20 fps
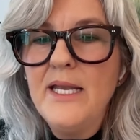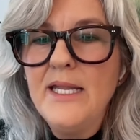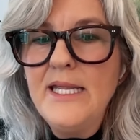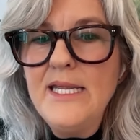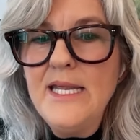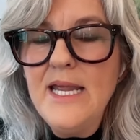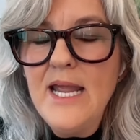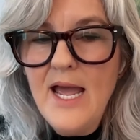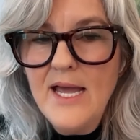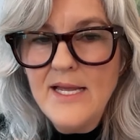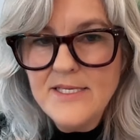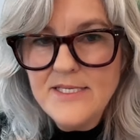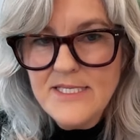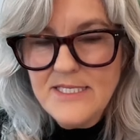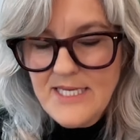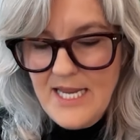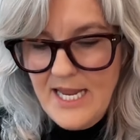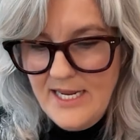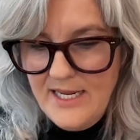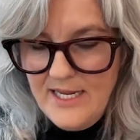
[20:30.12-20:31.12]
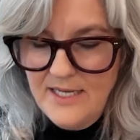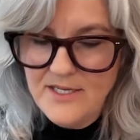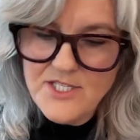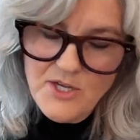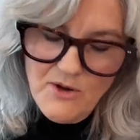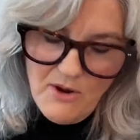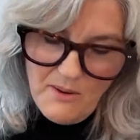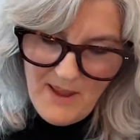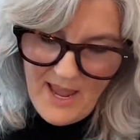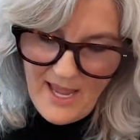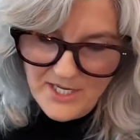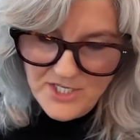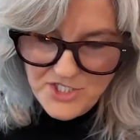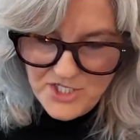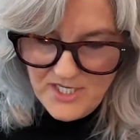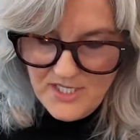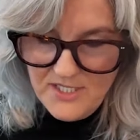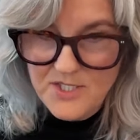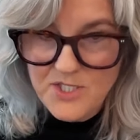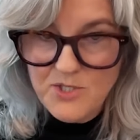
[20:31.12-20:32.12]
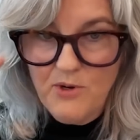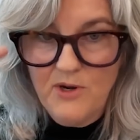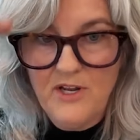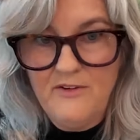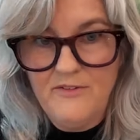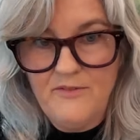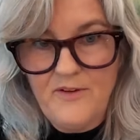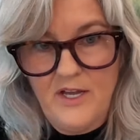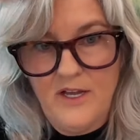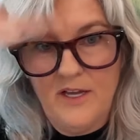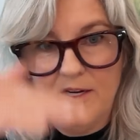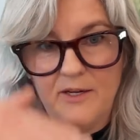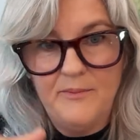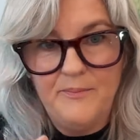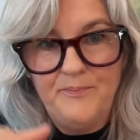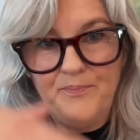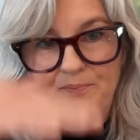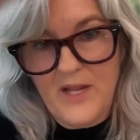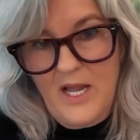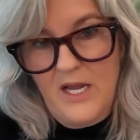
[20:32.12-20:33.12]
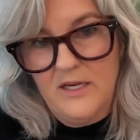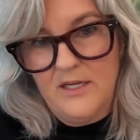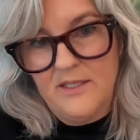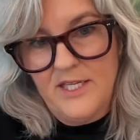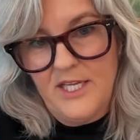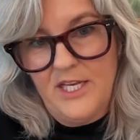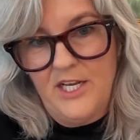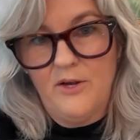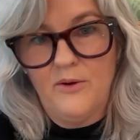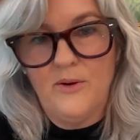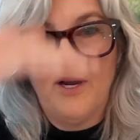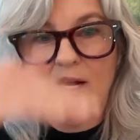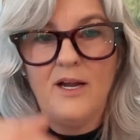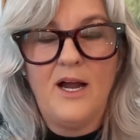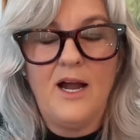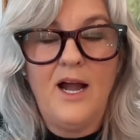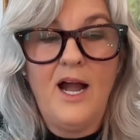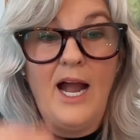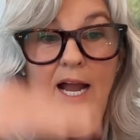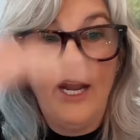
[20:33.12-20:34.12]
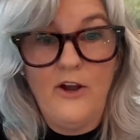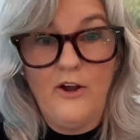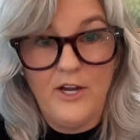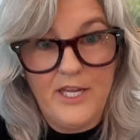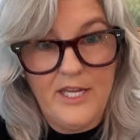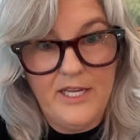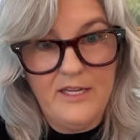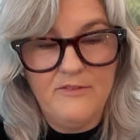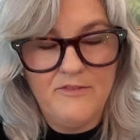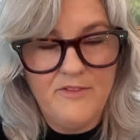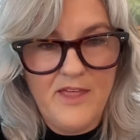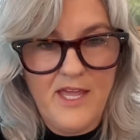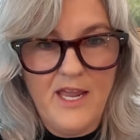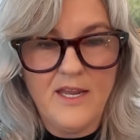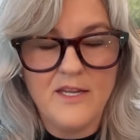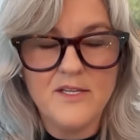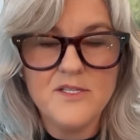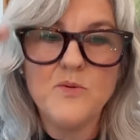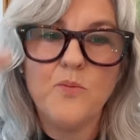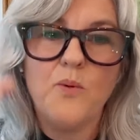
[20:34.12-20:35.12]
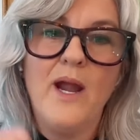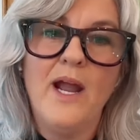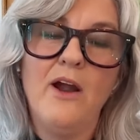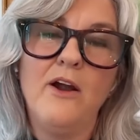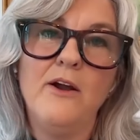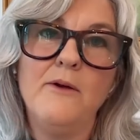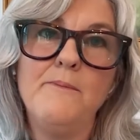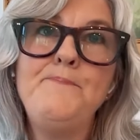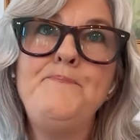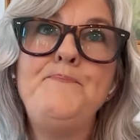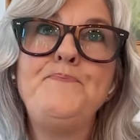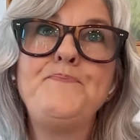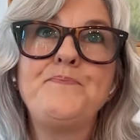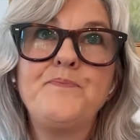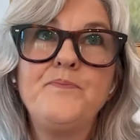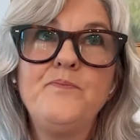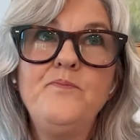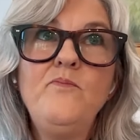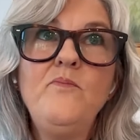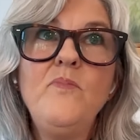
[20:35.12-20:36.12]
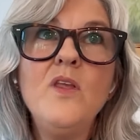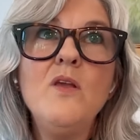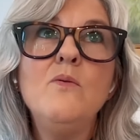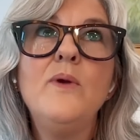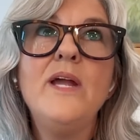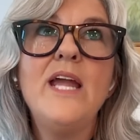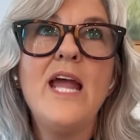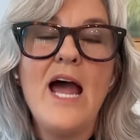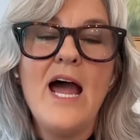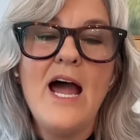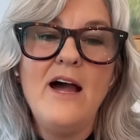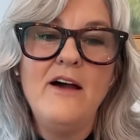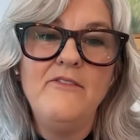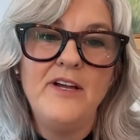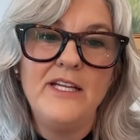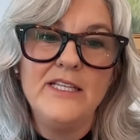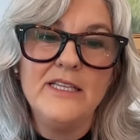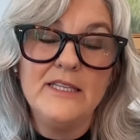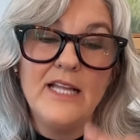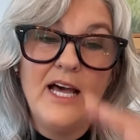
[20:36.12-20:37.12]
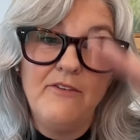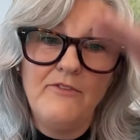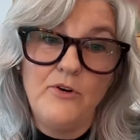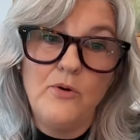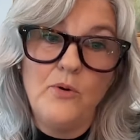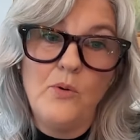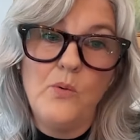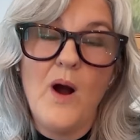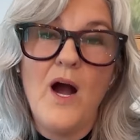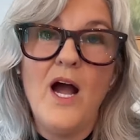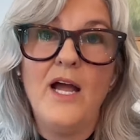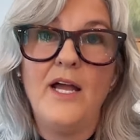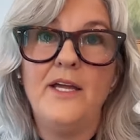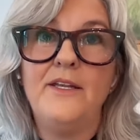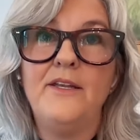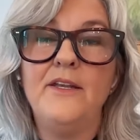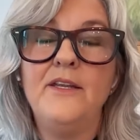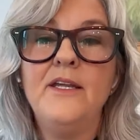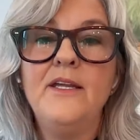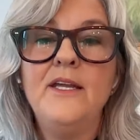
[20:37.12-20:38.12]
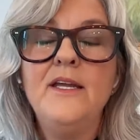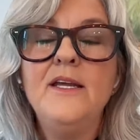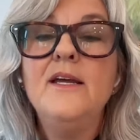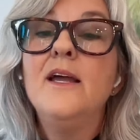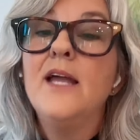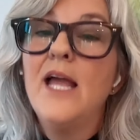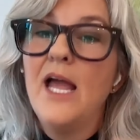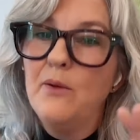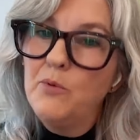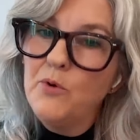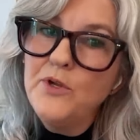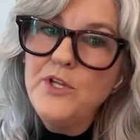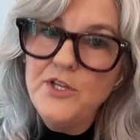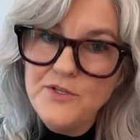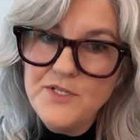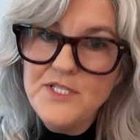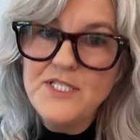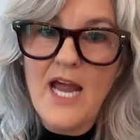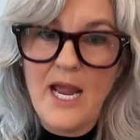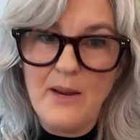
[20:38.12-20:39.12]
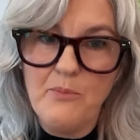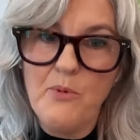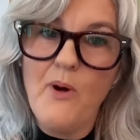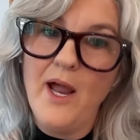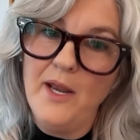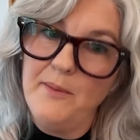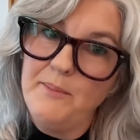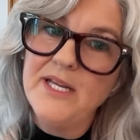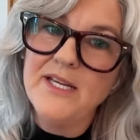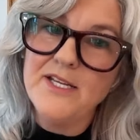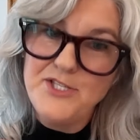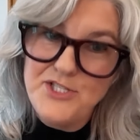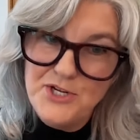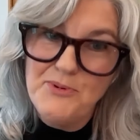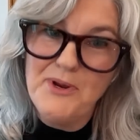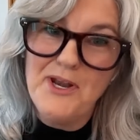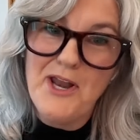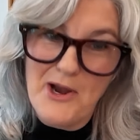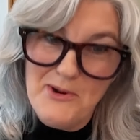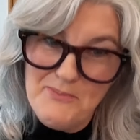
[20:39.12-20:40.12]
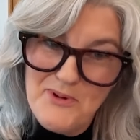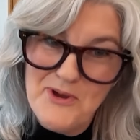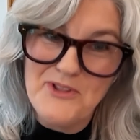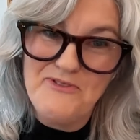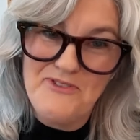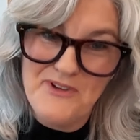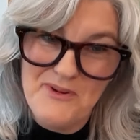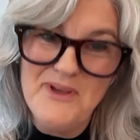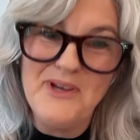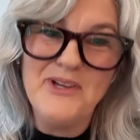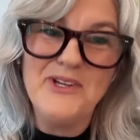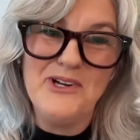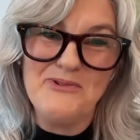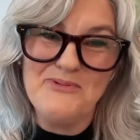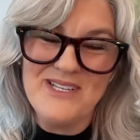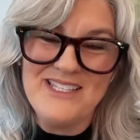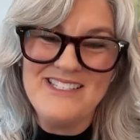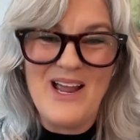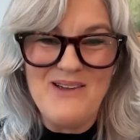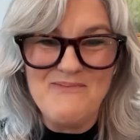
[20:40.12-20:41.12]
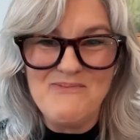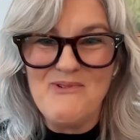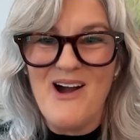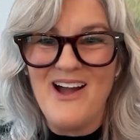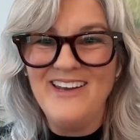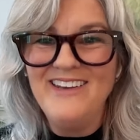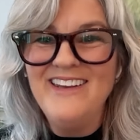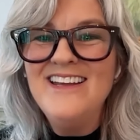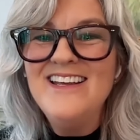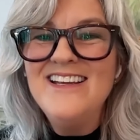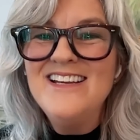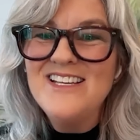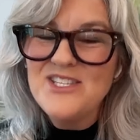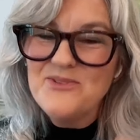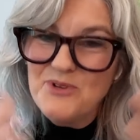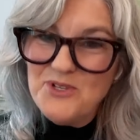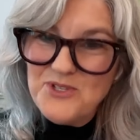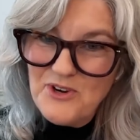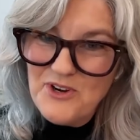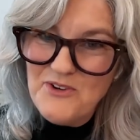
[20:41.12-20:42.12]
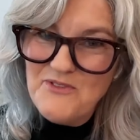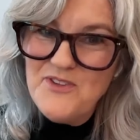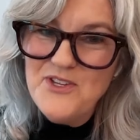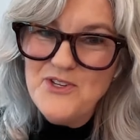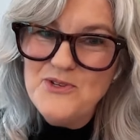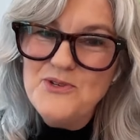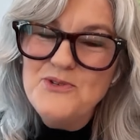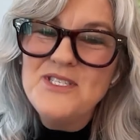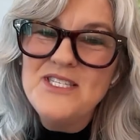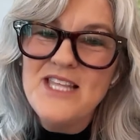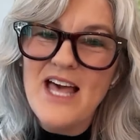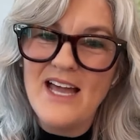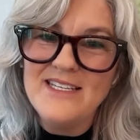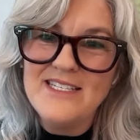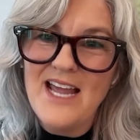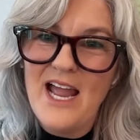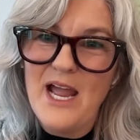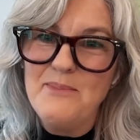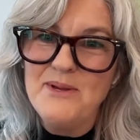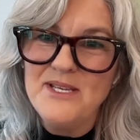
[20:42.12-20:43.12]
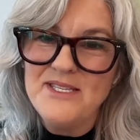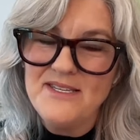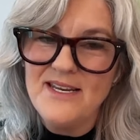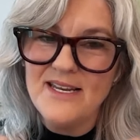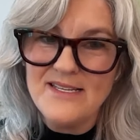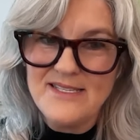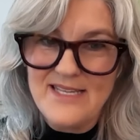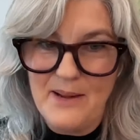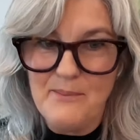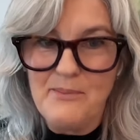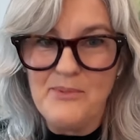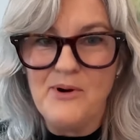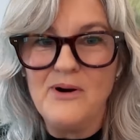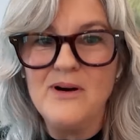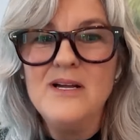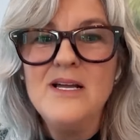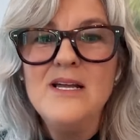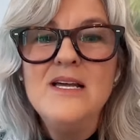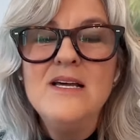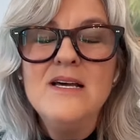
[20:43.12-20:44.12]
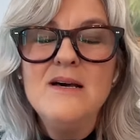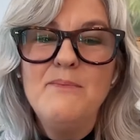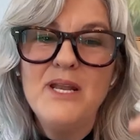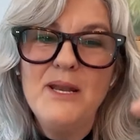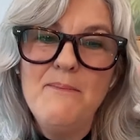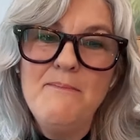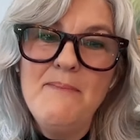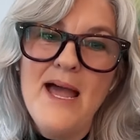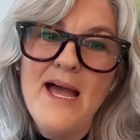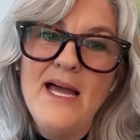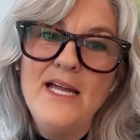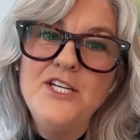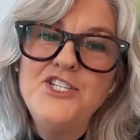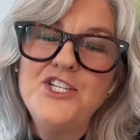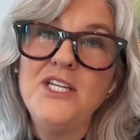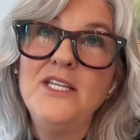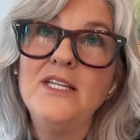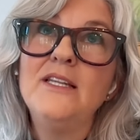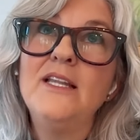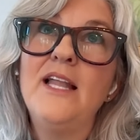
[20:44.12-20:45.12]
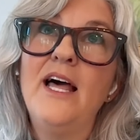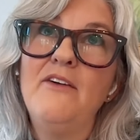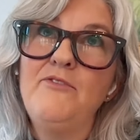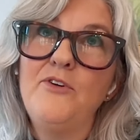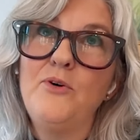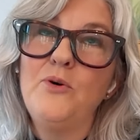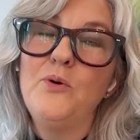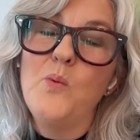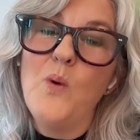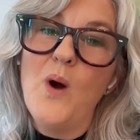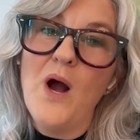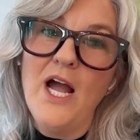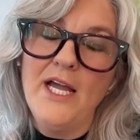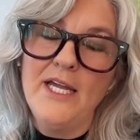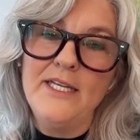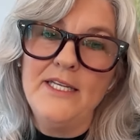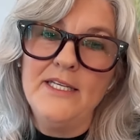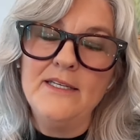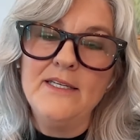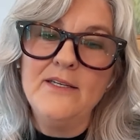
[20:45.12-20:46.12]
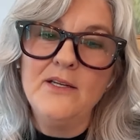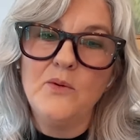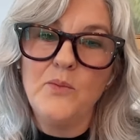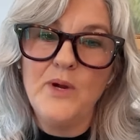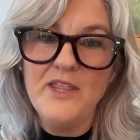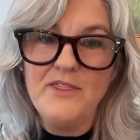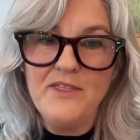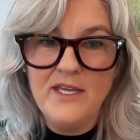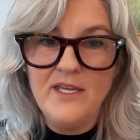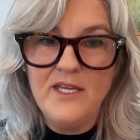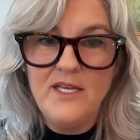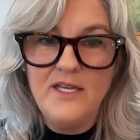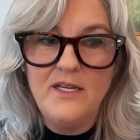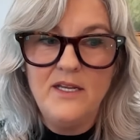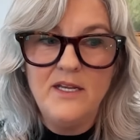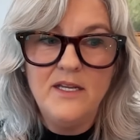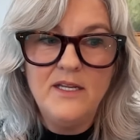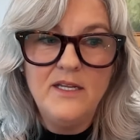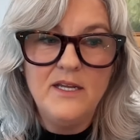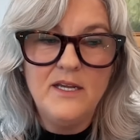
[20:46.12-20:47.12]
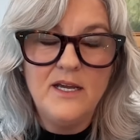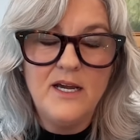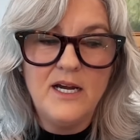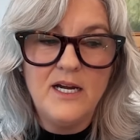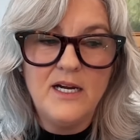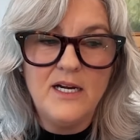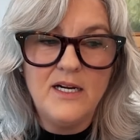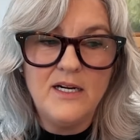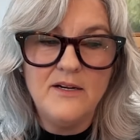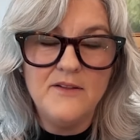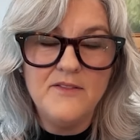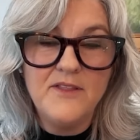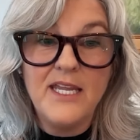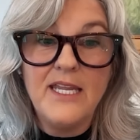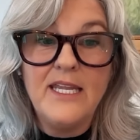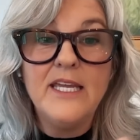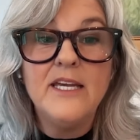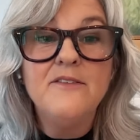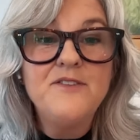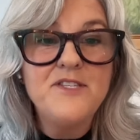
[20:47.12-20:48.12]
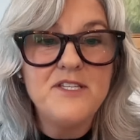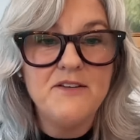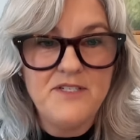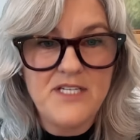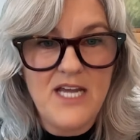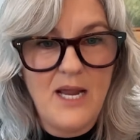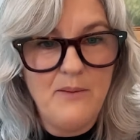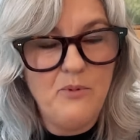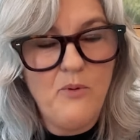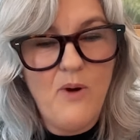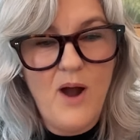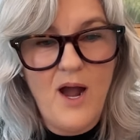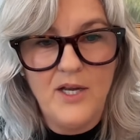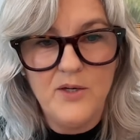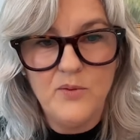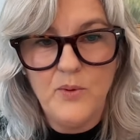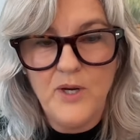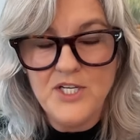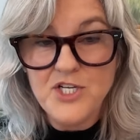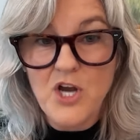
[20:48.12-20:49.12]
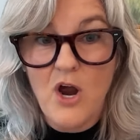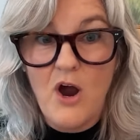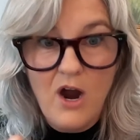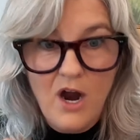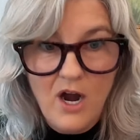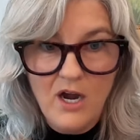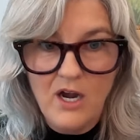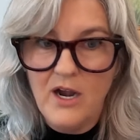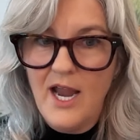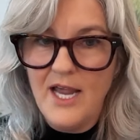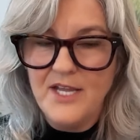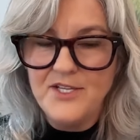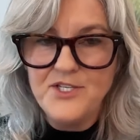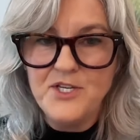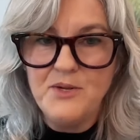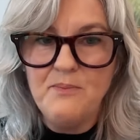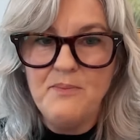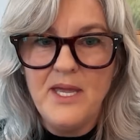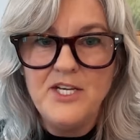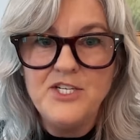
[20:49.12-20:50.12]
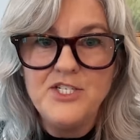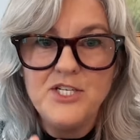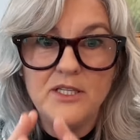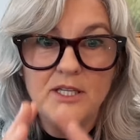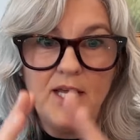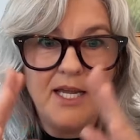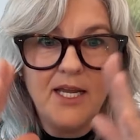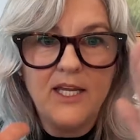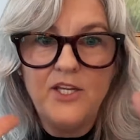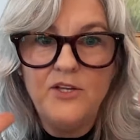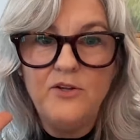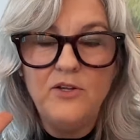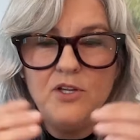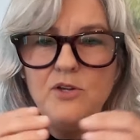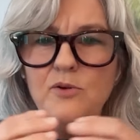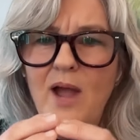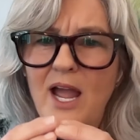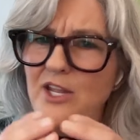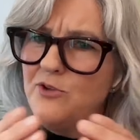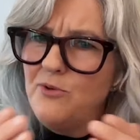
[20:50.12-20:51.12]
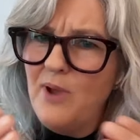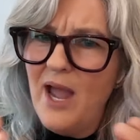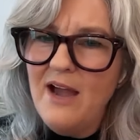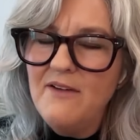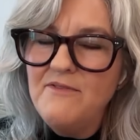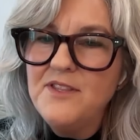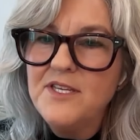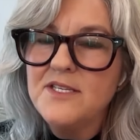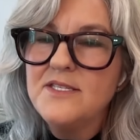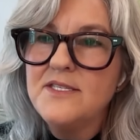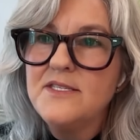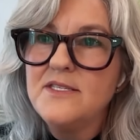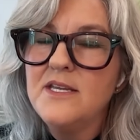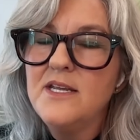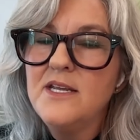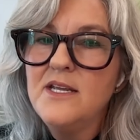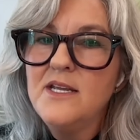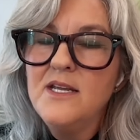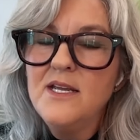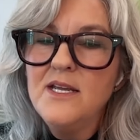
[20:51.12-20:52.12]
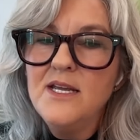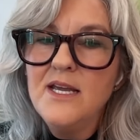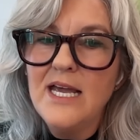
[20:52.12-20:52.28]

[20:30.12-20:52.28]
But he has taken, so imagine sort of a, a you know, a, a hierarchy of things where we have at level one and we'll use type one because you and I are both familiar with type one. So we'll sort of use that type as an example. But imagine level one within uh, the gifts of type one, which are, as you mentioned, like you, you, you have this